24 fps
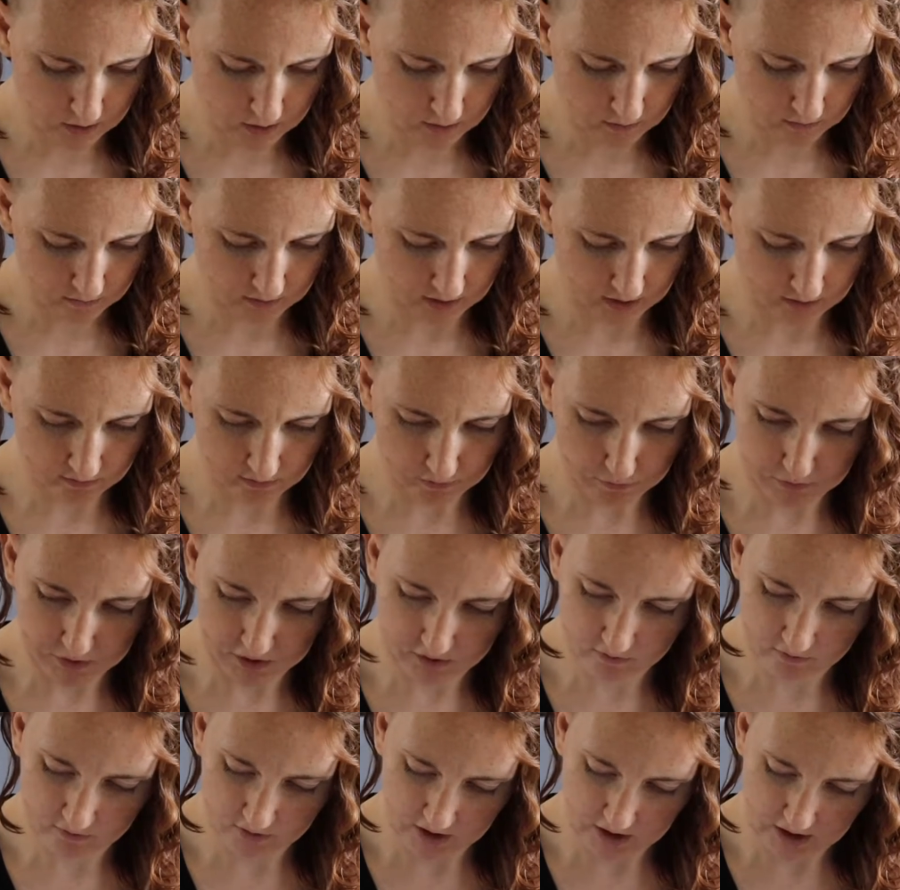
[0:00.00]
It's got something
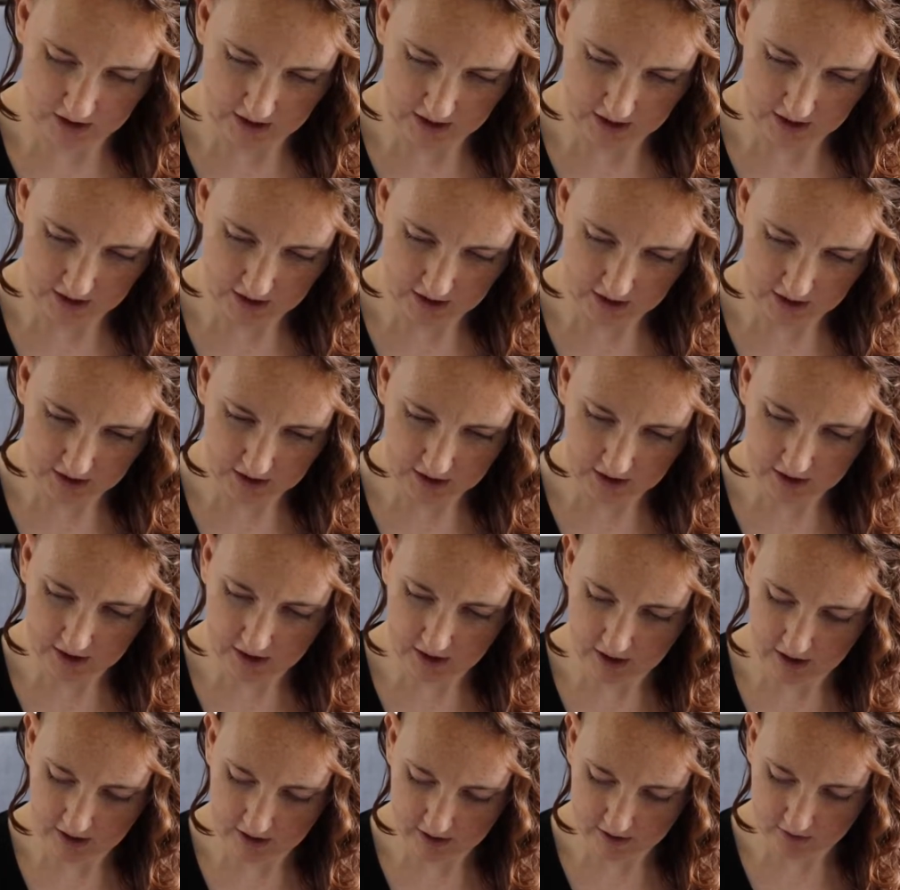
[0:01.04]
sticky on it, and it
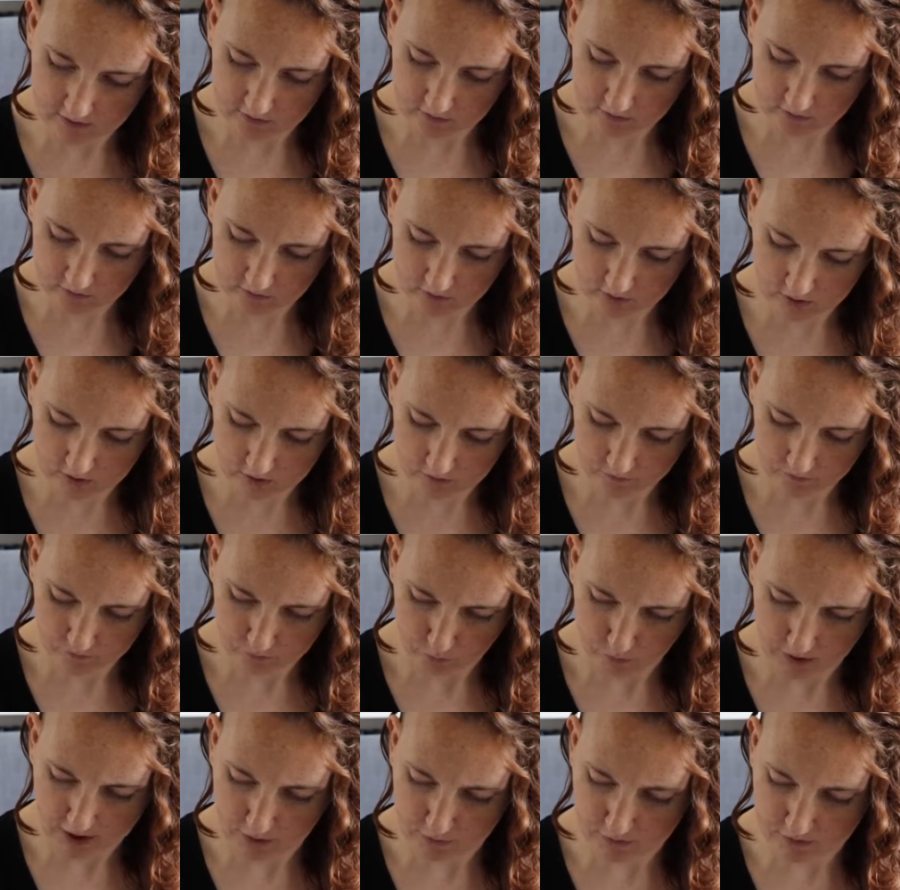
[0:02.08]
has,
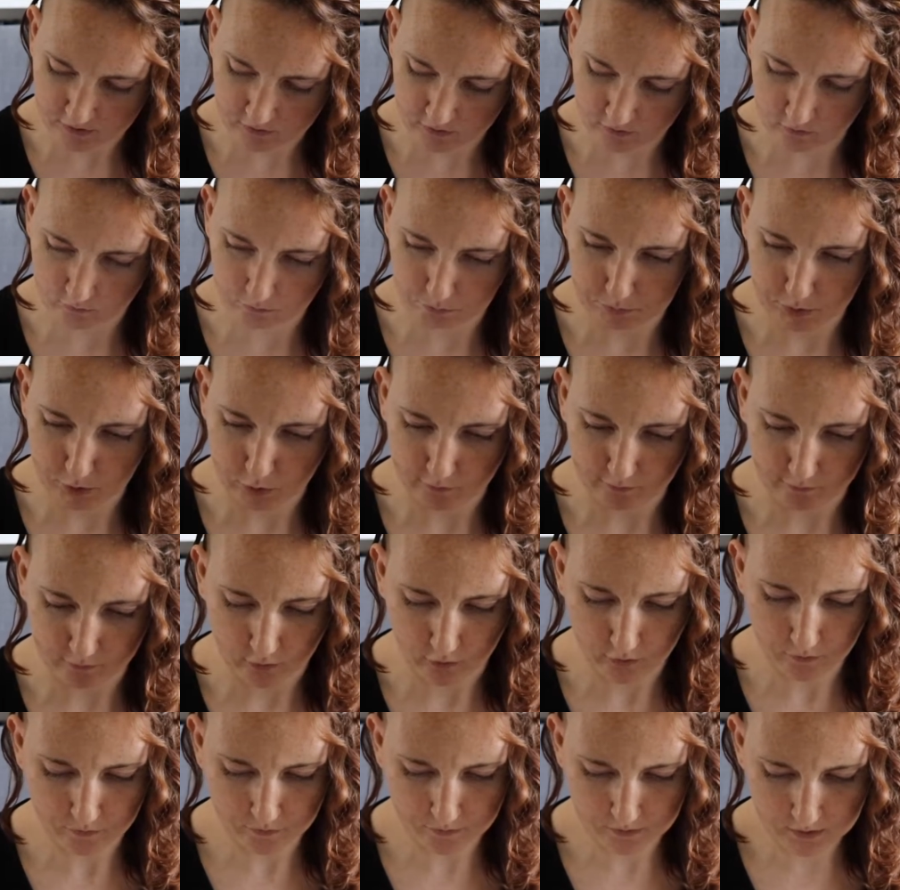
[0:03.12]
wow, this is
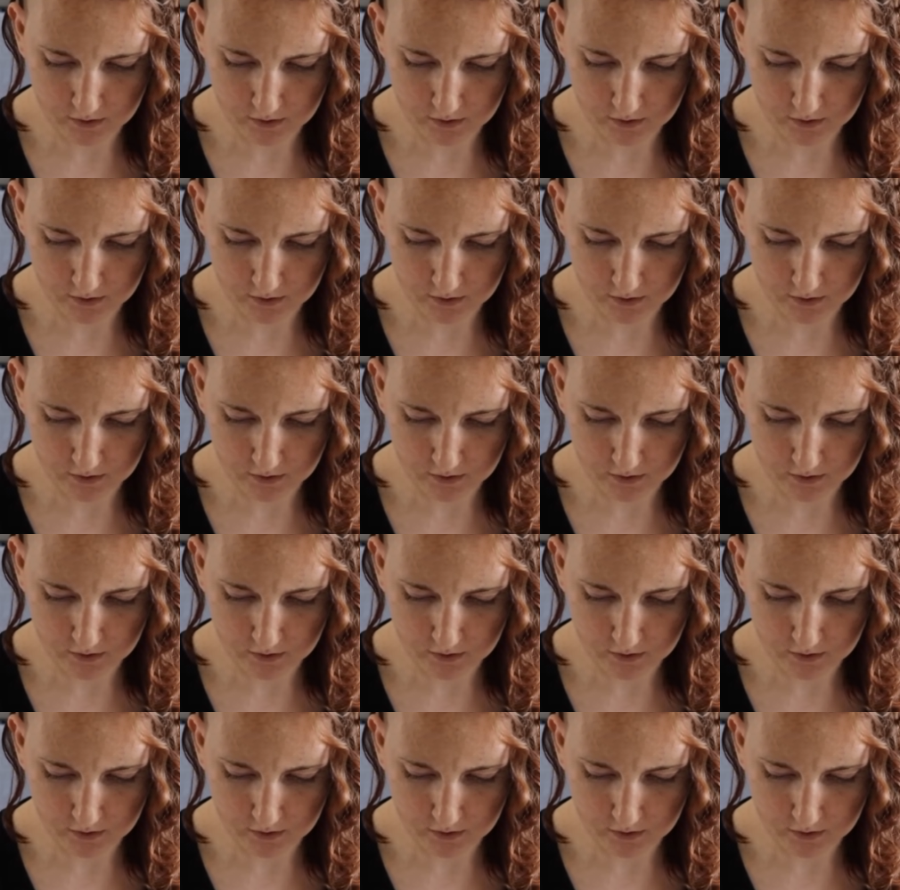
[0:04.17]
beautiful.